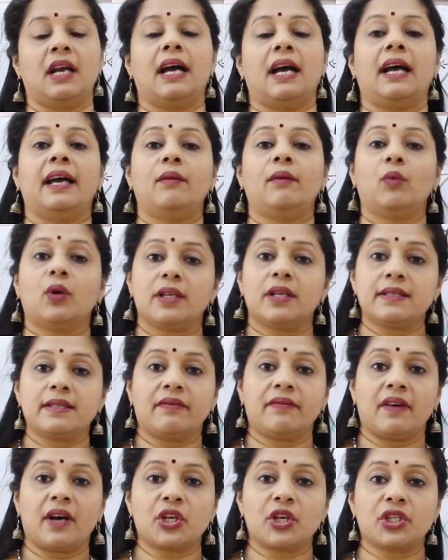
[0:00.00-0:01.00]
And what is the
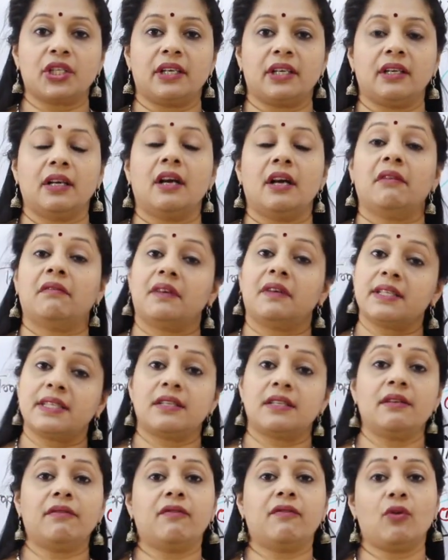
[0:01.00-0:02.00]
function?
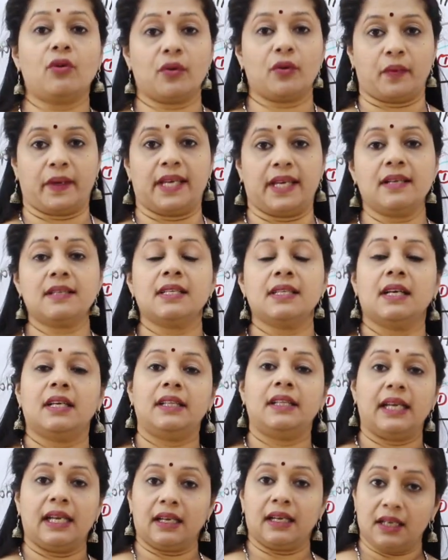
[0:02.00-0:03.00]
First 4 weeks,
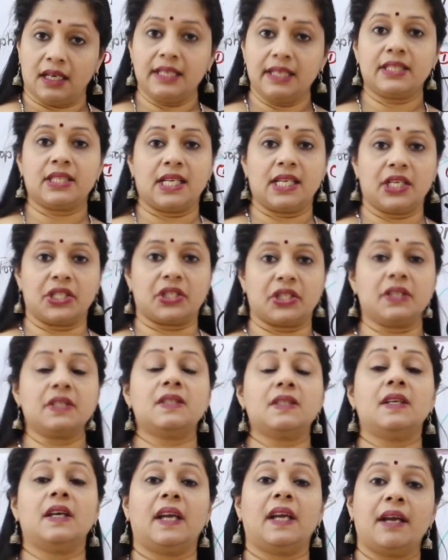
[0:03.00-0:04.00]
the early stages,
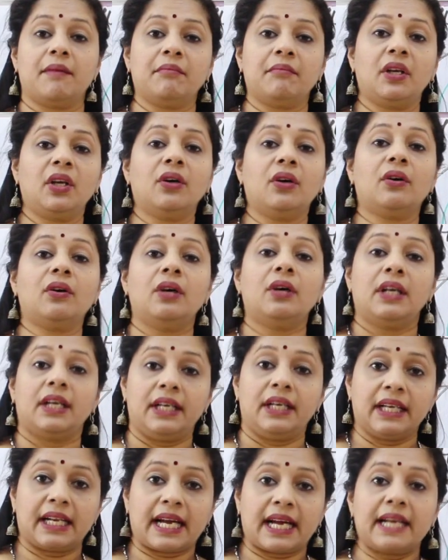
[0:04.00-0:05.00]
the embryo
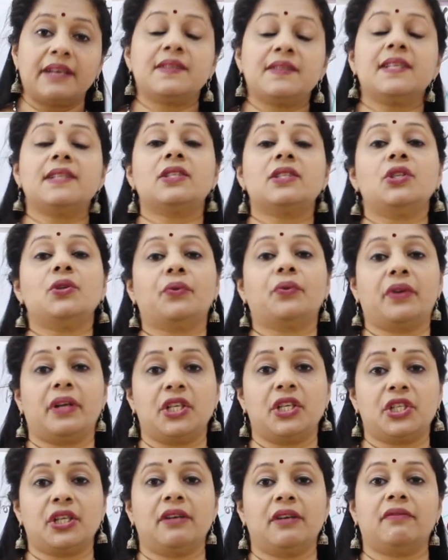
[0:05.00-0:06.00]
derives its
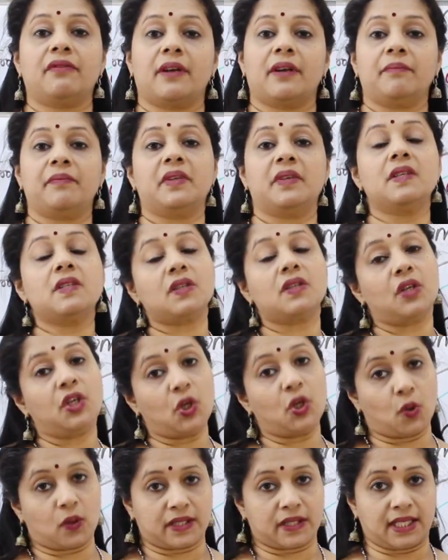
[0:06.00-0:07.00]
nutrition from this
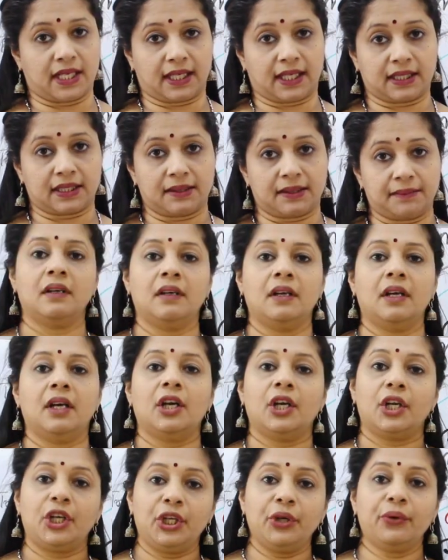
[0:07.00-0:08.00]
yoxa.
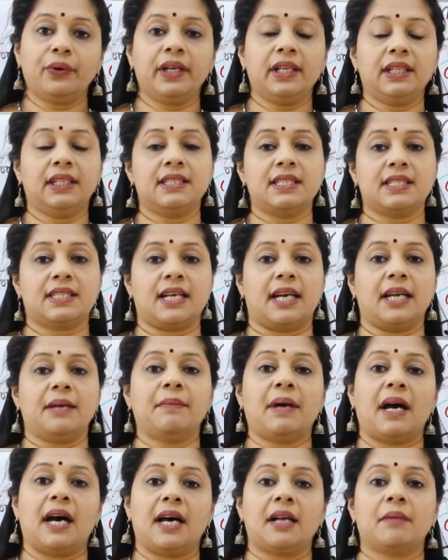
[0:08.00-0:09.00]
During this
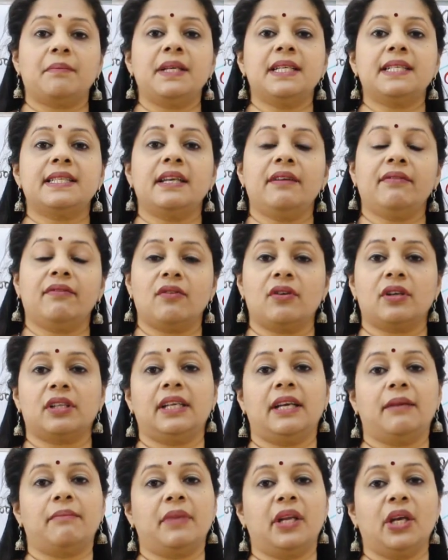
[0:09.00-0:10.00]
time, RBC for
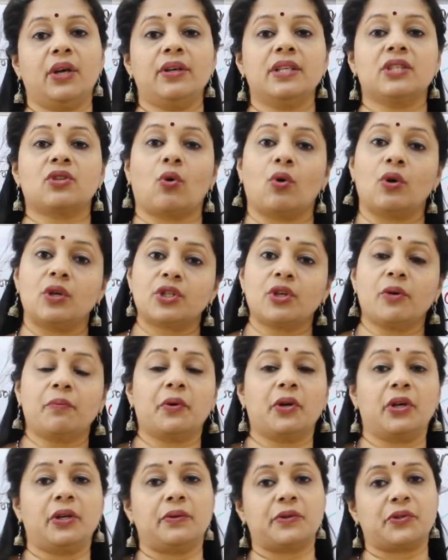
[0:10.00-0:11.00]
the embryo is also
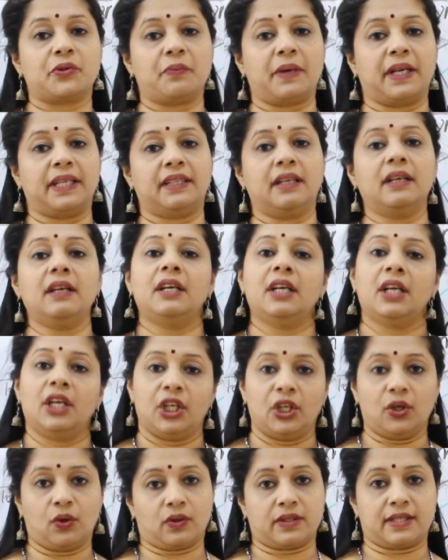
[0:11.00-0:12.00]
produced by the
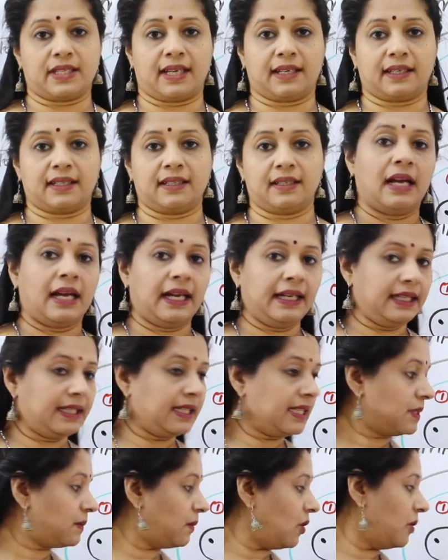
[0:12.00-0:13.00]
yolk sac and it
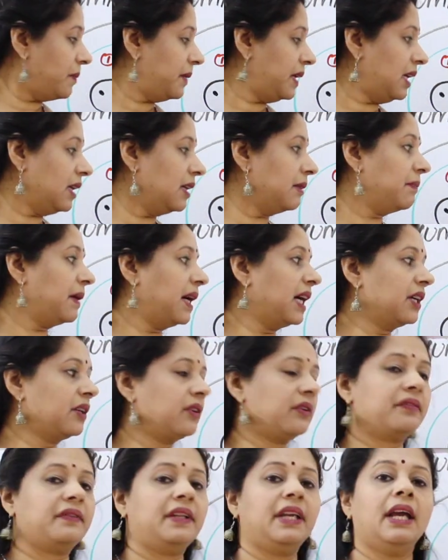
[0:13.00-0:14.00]
is forming a part
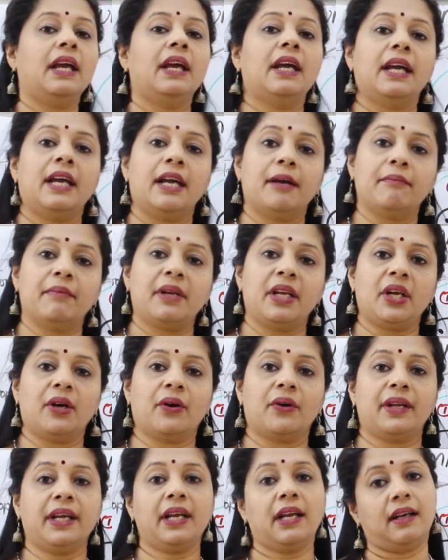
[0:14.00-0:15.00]
of the
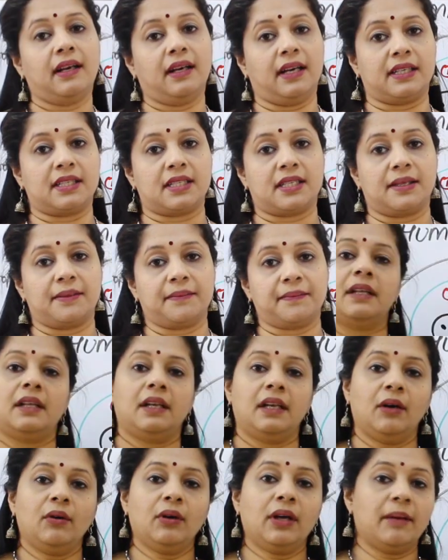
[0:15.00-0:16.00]
embryonic gut.
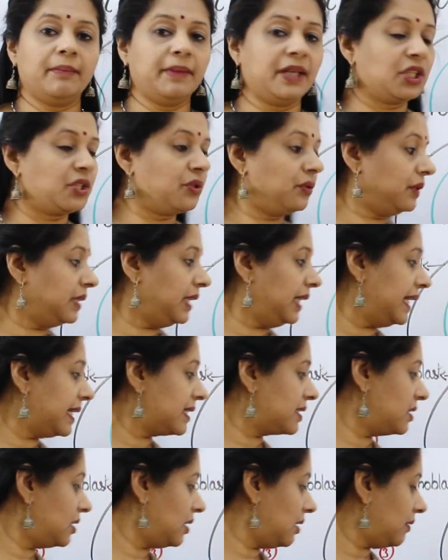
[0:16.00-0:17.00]
Now coming to the
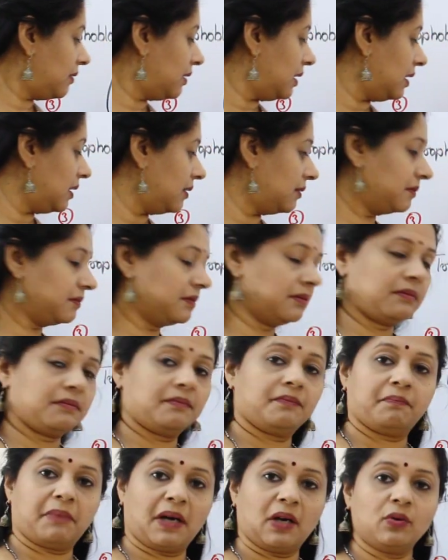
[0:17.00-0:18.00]
next
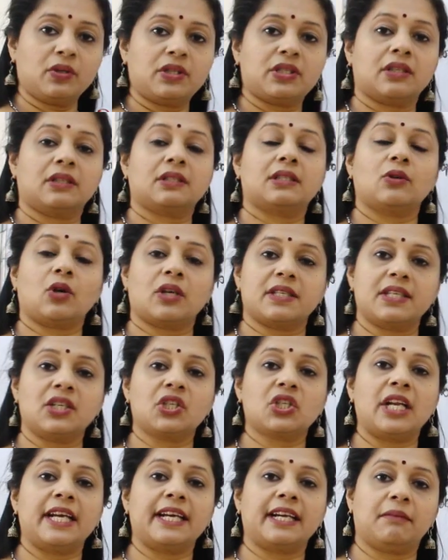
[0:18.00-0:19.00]
pouch,
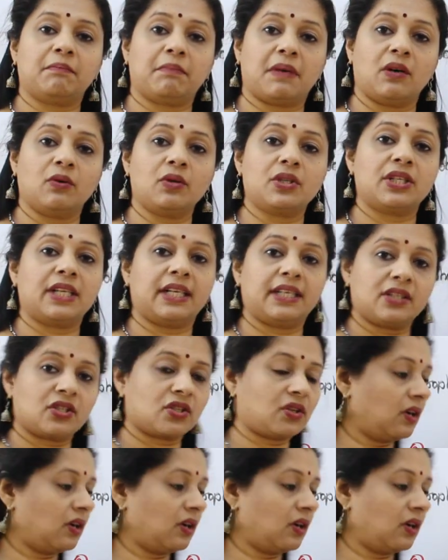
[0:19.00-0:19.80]
sausage like a pouch, that is